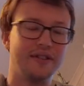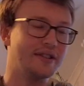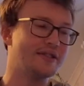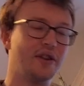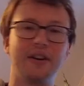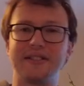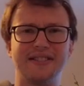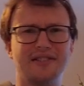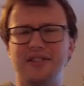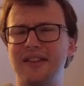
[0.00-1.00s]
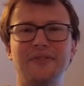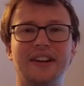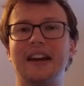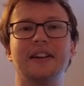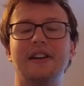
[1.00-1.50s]
a certain
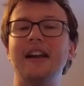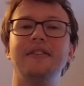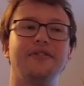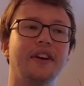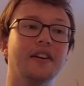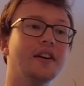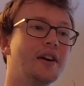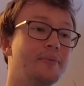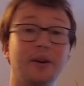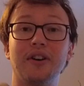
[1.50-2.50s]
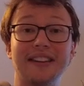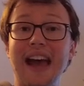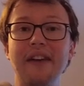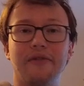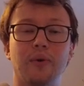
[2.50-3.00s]
certificate or anything, because I
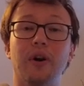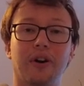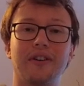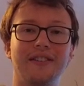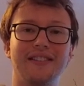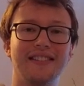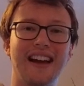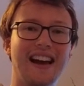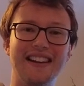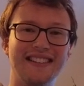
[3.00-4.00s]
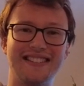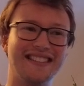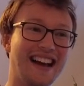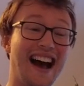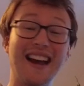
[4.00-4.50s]
have work and
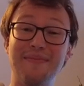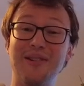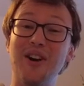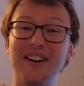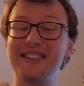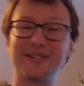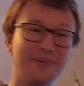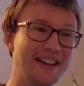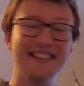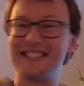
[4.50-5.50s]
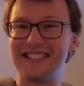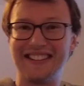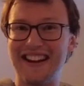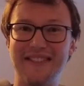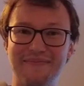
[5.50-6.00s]
I am learning Swedish
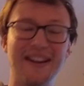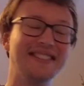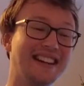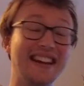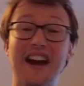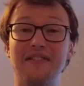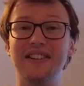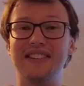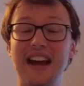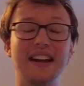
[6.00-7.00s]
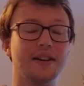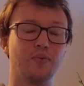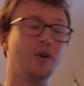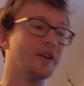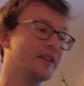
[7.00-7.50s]
basically every day at
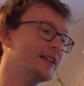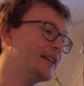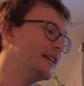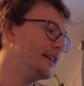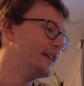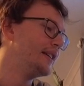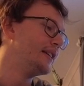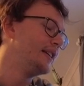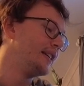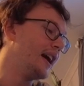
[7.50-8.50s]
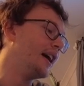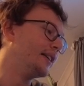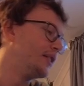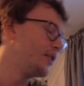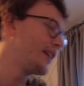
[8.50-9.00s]
work.
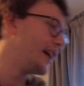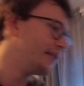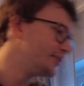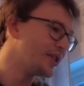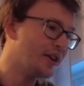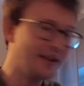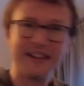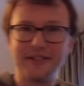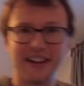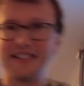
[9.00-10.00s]
Yeah, okay, so as you